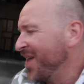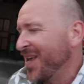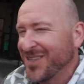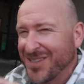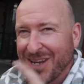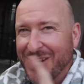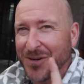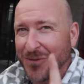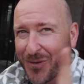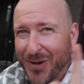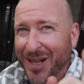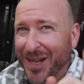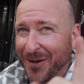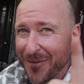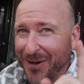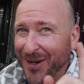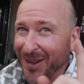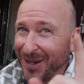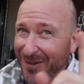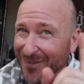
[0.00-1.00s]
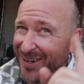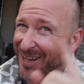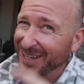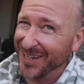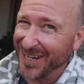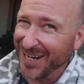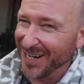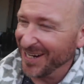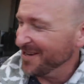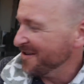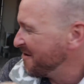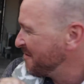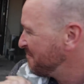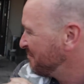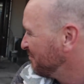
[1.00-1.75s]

That's like really, really, really good.